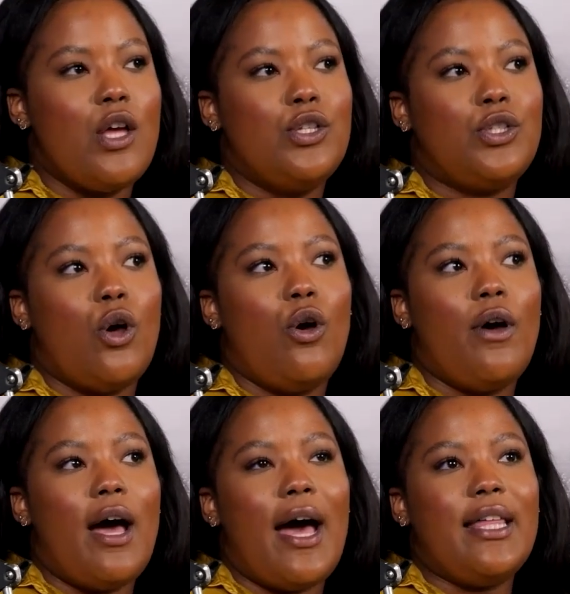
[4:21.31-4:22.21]
So
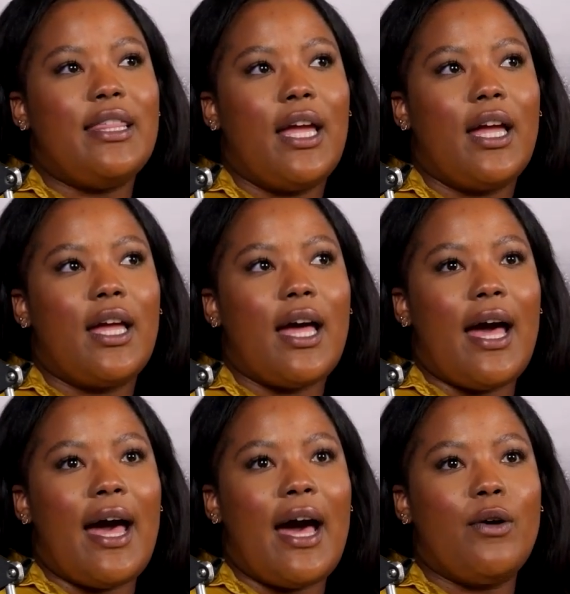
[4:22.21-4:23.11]
I think
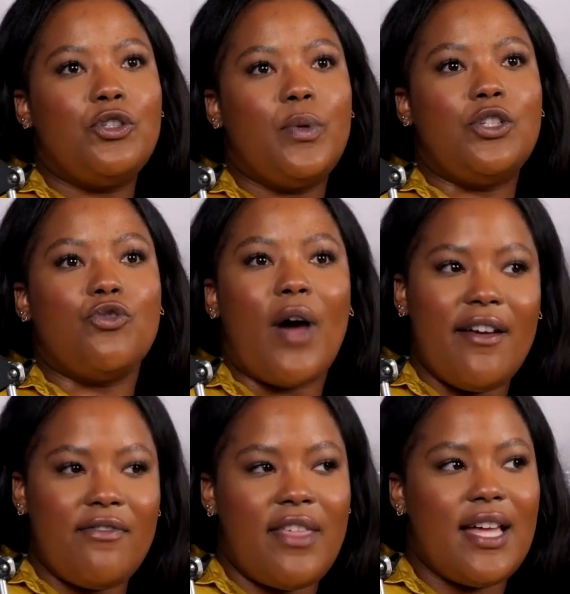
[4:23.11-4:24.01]
how do we
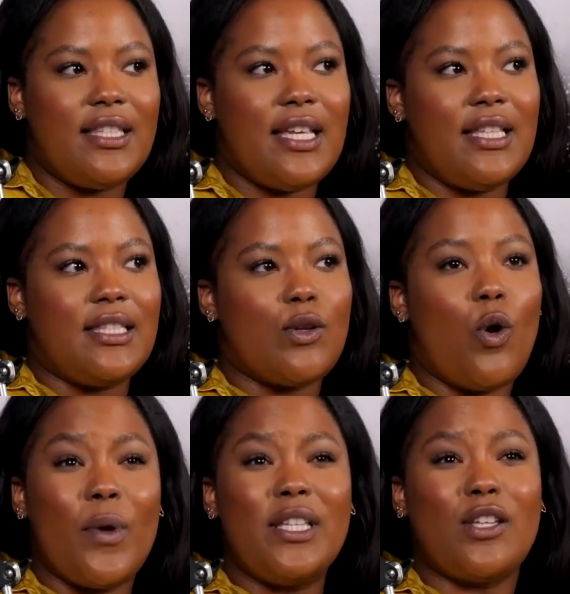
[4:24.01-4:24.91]
drive that? It's
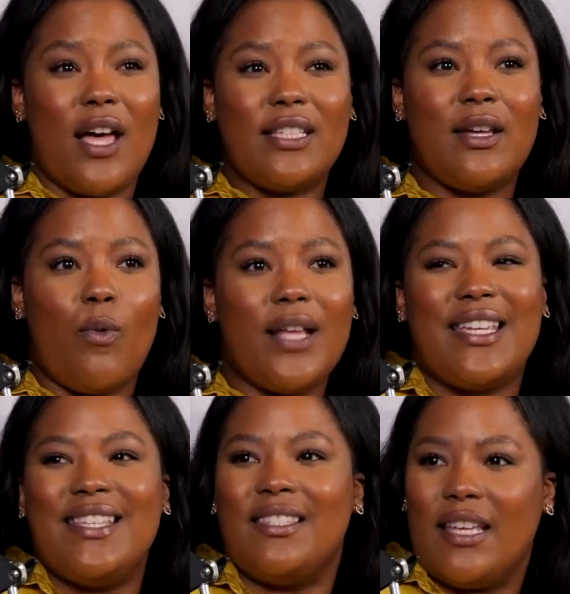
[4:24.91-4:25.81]
always asking what
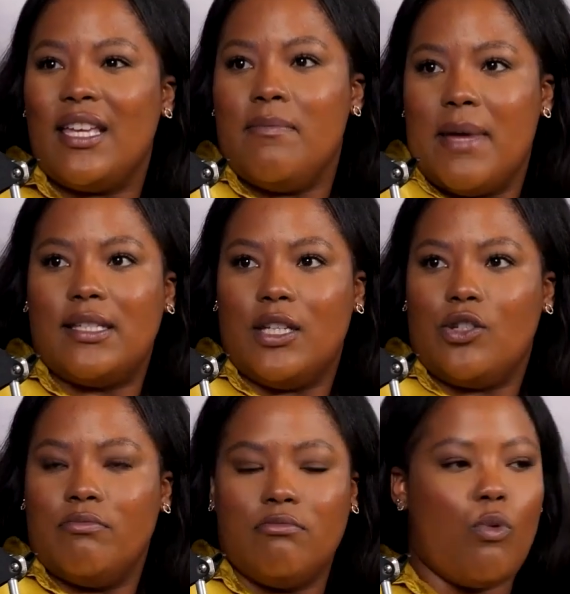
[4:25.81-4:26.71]
is the key
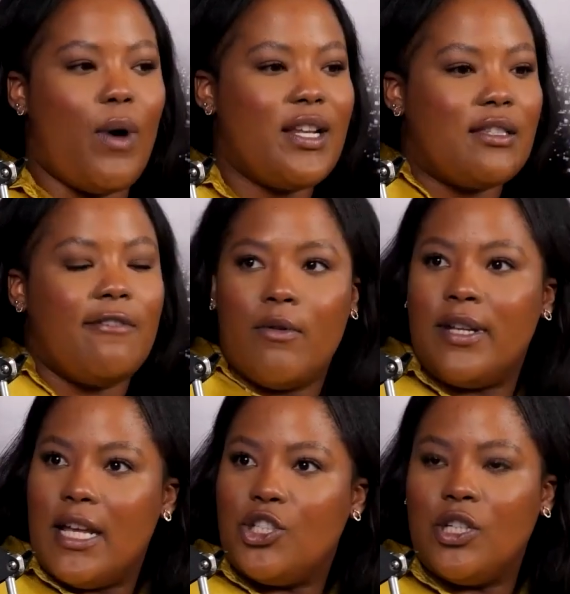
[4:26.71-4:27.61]
message? What is the
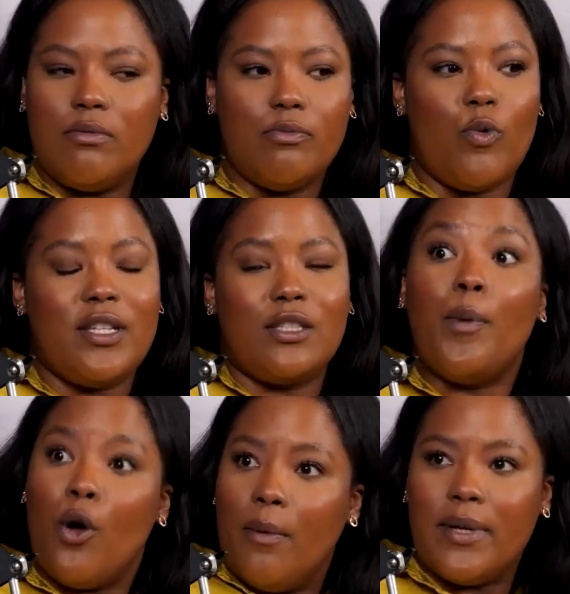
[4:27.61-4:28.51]
foundation? What is the
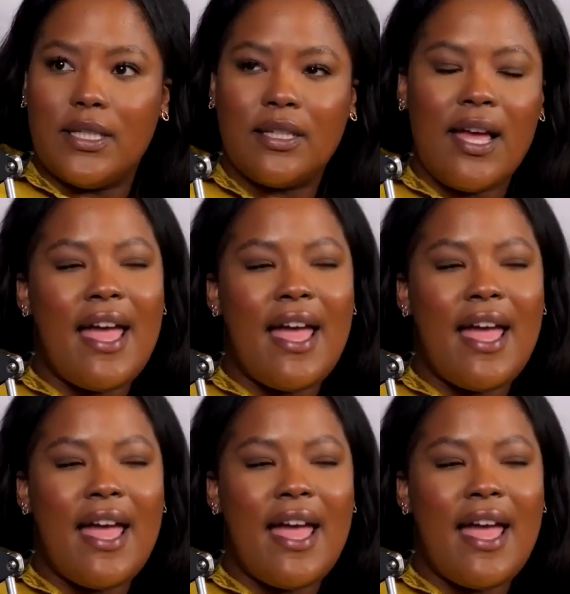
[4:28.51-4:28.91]
purpose?